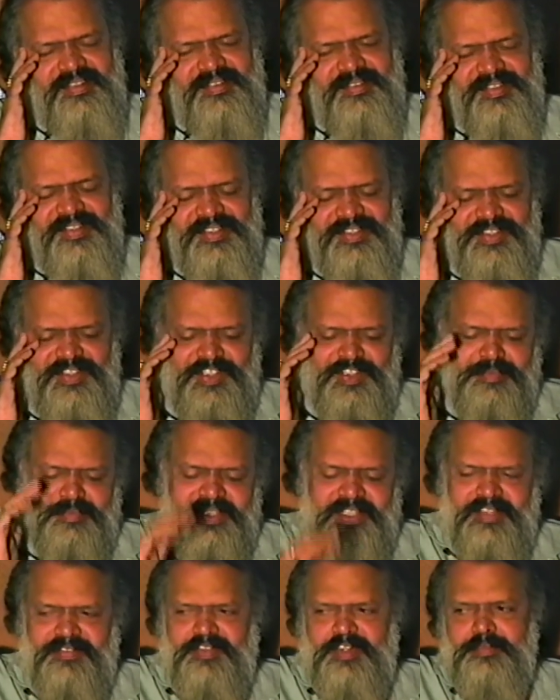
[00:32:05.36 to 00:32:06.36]
Because
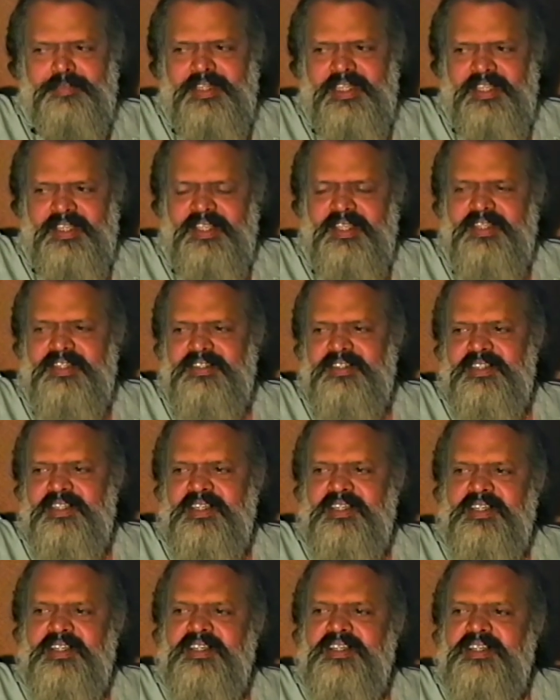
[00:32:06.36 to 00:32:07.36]
documentary filmmaking is
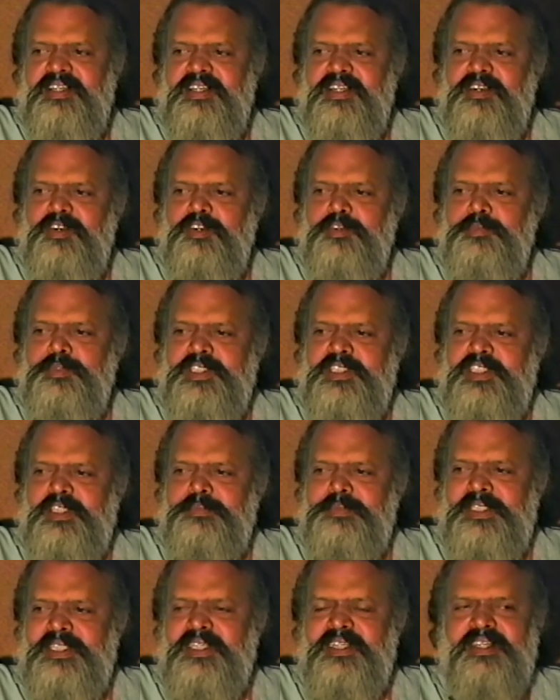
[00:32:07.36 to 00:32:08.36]
almost
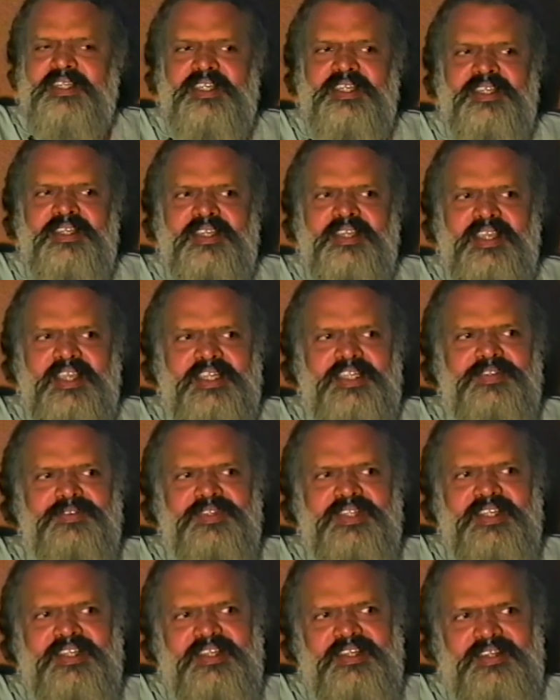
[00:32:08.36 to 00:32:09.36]
subsidiary
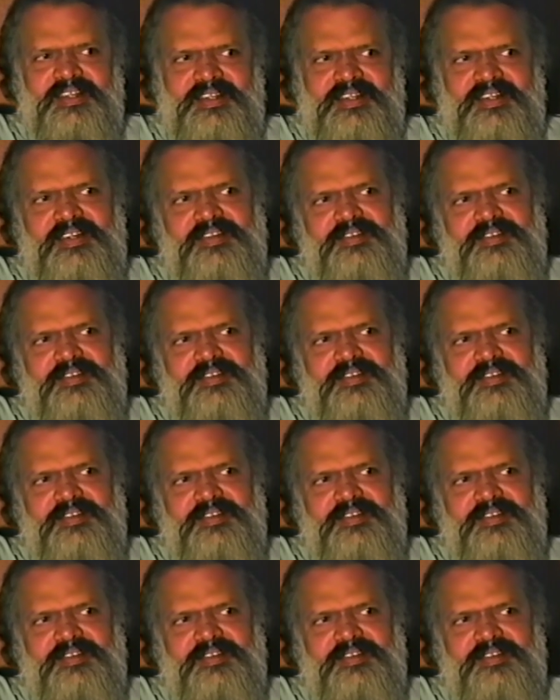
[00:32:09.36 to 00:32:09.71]
activity here.